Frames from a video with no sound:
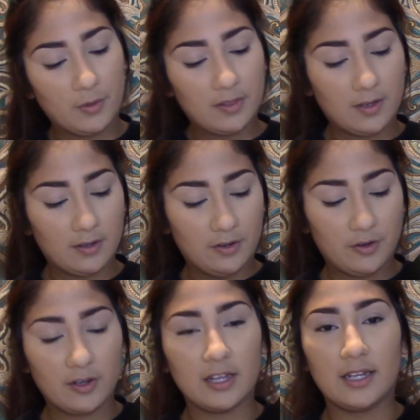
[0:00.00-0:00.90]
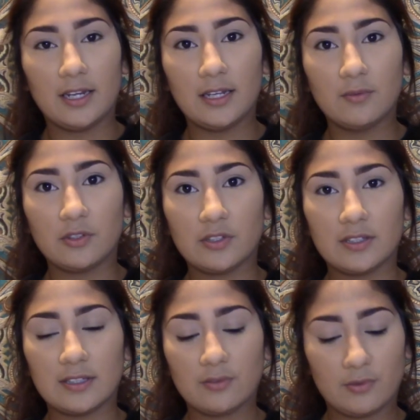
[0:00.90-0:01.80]
within You're Kidding, which is
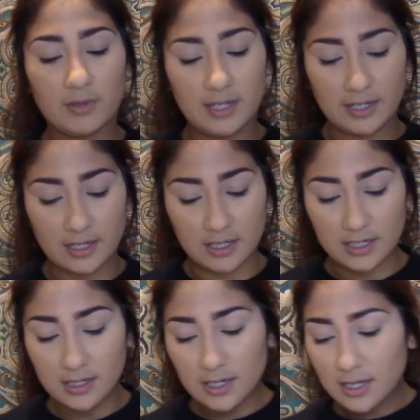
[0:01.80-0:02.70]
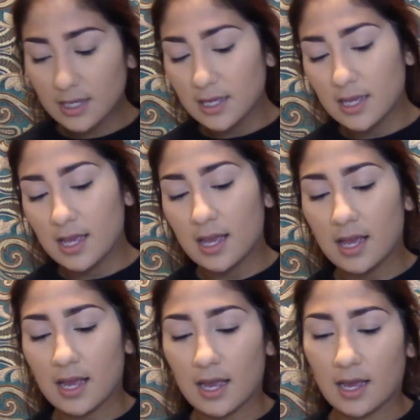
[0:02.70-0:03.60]
this one right here,
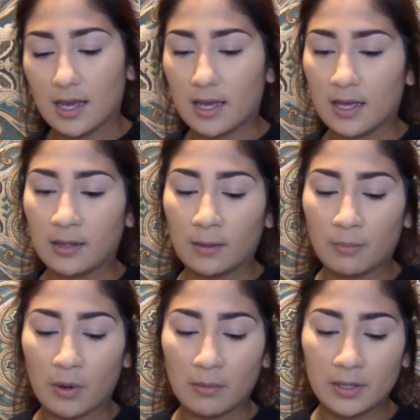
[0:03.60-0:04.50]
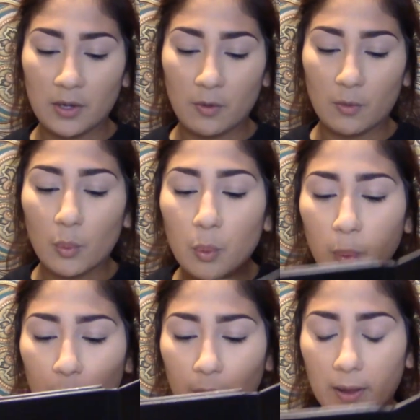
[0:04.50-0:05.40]
and probably go
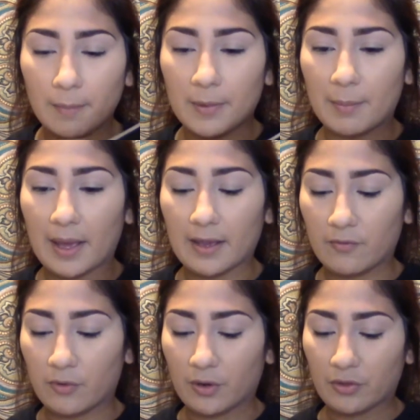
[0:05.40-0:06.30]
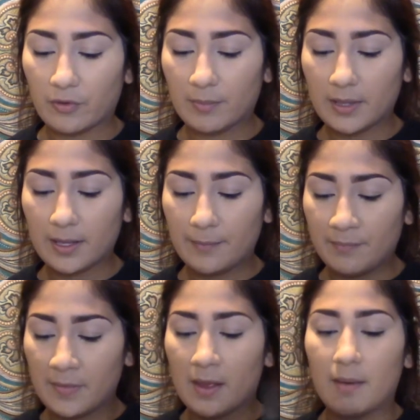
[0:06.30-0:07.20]
a bit back and forth from it,
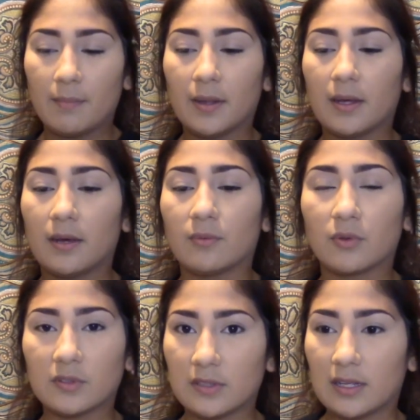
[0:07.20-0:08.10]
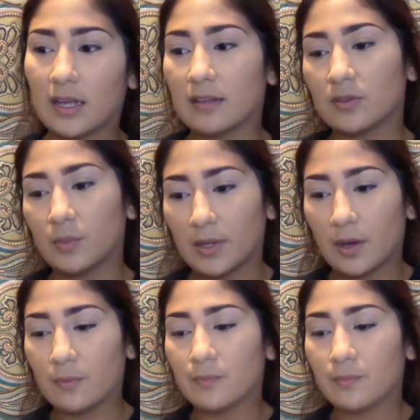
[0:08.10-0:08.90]
but we'll see as we go.